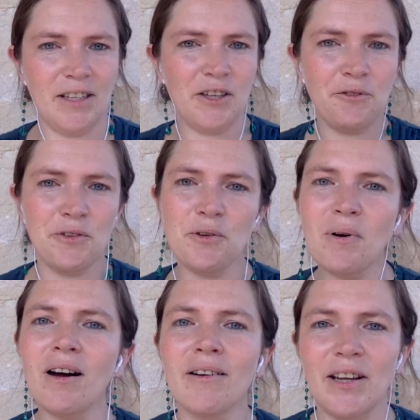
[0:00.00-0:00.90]
if you
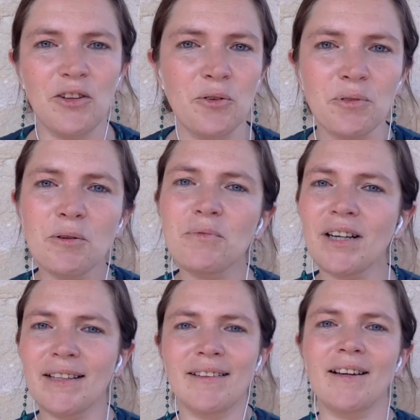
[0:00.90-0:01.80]
are in the group
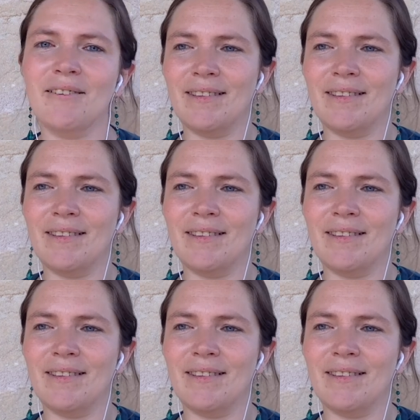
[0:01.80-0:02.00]
right now,